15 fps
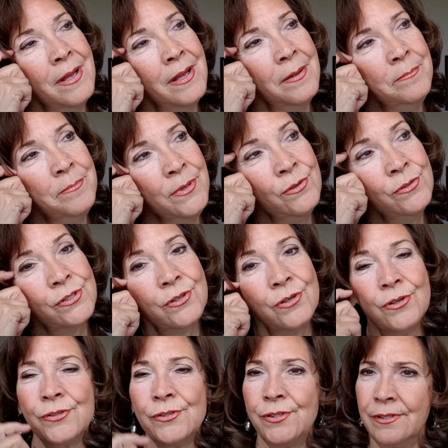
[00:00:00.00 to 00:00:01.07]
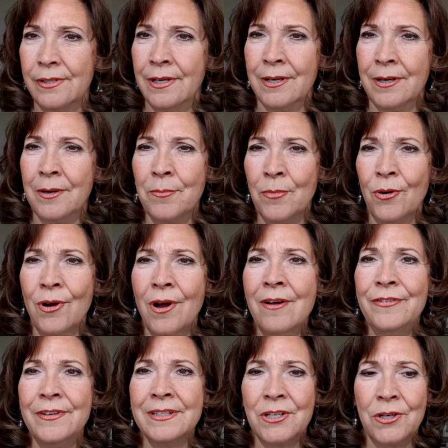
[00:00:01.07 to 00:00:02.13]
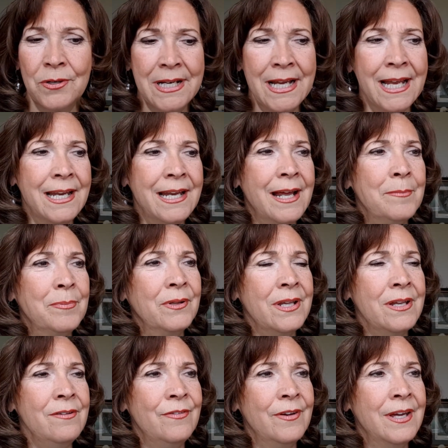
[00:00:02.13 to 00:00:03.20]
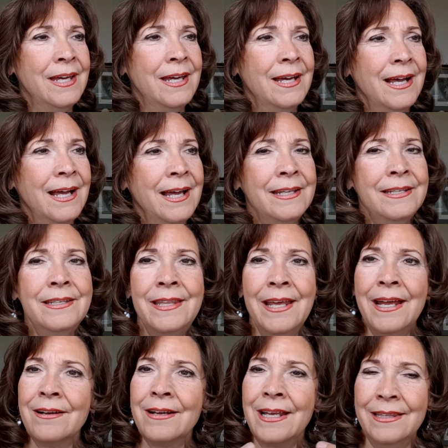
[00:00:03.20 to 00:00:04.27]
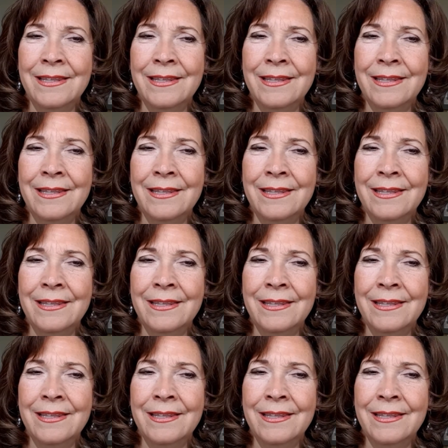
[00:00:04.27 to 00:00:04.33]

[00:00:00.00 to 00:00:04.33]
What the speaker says: Musicals are more often created, I believe, and they're,